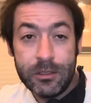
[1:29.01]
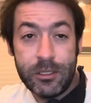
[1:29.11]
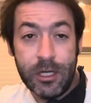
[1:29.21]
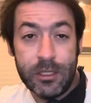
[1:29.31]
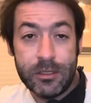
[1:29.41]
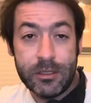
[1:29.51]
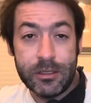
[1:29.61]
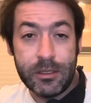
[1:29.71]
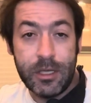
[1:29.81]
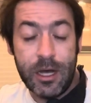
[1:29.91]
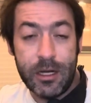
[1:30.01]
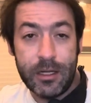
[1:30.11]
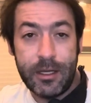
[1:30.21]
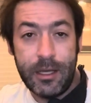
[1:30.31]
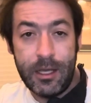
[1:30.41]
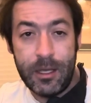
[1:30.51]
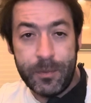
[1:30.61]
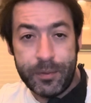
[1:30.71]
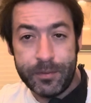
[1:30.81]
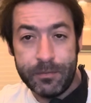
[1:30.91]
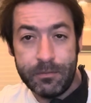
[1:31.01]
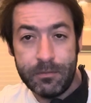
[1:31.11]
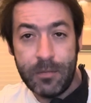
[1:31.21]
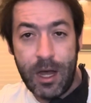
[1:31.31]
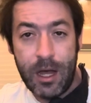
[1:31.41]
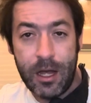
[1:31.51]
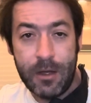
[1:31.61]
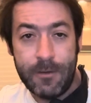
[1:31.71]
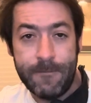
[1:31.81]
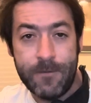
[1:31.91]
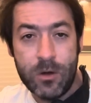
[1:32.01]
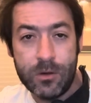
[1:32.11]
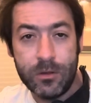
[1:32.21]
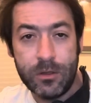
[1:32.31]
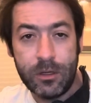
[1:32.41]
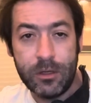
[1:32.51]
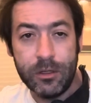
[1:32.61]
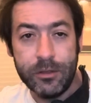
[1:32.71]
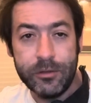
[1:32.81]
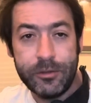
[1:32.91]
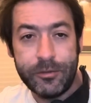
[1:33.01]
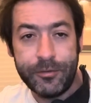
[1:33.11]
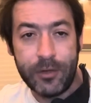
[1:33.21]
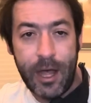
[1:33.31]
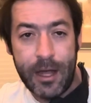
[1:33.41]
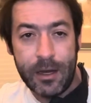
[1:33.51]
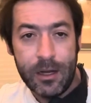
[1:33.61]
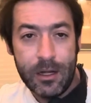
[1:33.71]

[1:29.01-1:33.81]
Just gonna keep my vocals flat.